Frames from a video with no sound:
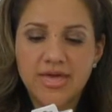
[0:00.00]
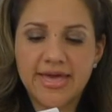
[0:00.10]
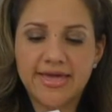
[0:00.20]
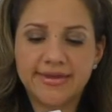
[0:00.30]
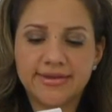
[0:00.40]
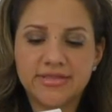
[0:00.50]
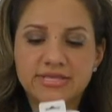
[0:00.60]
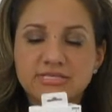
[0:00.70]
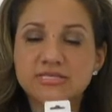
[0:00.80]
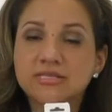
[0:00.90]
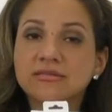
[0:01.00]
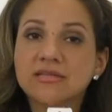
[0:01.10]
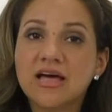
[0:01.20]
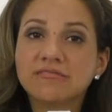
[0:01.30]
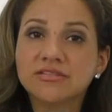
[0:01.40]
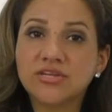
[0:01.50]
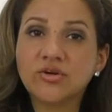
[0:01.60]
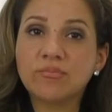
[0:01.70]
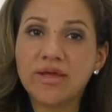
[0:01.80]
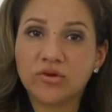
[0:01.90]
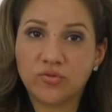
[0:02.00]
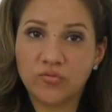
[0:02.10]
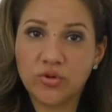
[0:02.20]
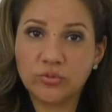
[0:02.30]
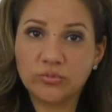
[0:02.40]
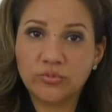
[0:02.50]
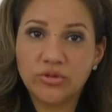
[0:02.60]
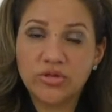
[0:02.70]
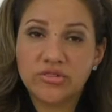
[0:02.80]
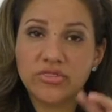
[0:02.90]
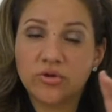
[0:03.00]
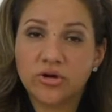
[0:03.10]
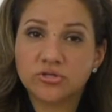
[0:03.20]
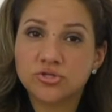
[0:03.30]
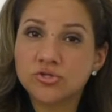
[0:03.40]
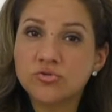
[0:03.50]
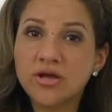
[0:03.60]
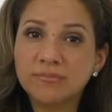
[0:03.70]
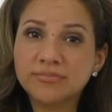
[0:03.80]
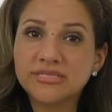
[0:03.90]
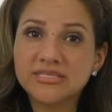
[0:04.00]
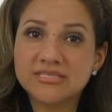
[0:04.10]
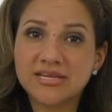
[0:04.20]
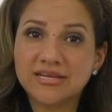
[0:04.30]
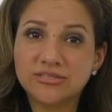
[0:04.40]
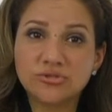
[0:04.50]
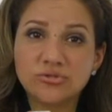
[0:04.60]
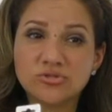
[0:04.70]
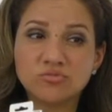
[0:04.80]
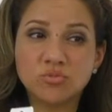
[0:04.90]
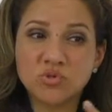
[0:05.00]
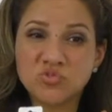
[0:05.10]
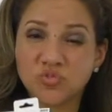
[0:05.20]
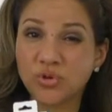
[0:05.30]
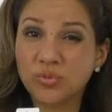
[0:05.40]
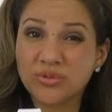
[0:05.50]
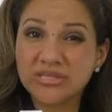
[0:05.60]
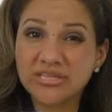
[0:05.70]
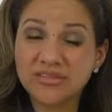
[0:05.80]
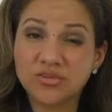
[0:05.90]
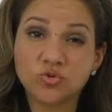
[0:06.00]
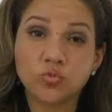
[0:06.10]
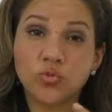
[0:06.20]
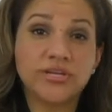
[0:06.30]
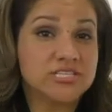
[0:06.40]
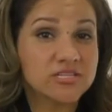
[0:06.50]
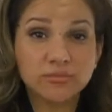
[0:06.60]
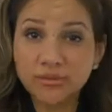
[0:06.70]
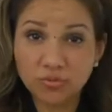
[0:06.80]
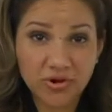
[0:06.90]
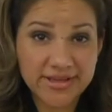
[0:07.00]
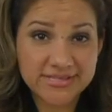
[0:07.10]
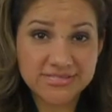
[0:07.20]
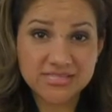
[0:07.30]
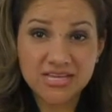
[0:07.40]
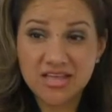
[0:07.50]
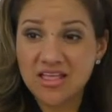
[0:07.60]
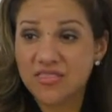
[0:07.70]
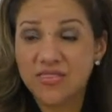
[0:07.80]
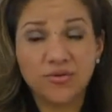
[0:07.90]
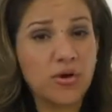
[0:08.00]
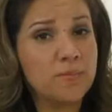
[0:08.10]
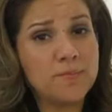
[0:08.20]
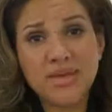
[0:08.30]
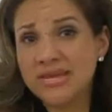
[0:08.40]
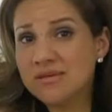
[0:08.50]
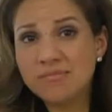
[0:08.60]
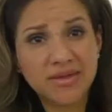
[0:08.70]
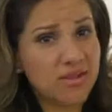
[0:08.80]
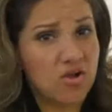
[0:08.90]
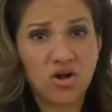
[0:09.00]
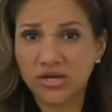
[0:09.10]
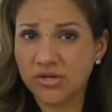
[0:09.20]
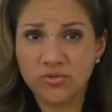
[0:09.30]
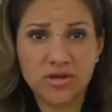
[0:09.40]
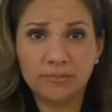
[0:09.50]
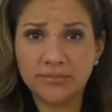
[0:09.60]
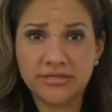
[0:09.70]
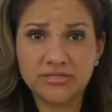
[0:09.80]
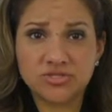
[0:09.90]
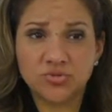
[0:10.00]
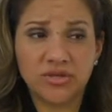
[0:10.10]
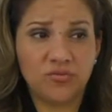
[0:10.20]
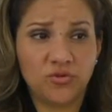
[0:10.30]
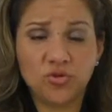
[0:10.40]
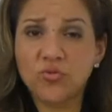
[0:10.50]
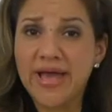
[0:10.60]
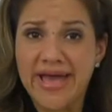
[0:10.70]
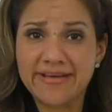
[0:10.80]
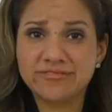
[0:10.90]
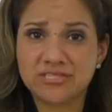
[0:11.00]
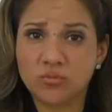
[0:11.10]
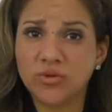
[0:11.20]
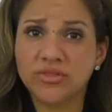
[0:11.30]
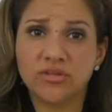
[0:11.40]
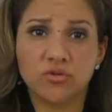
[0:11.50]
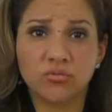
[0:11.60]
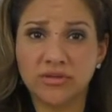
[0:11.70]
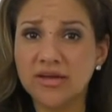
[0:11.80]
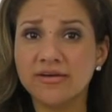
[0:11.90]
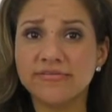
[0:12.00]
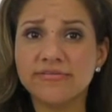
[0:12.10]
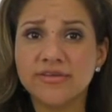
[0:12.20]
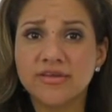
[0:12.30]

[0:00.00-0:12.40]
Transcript: And this is a lavalier microphone. There are 2 companies that I use most frequently that are reasonably priced. There are many, many audio companies. So if you have someone that you love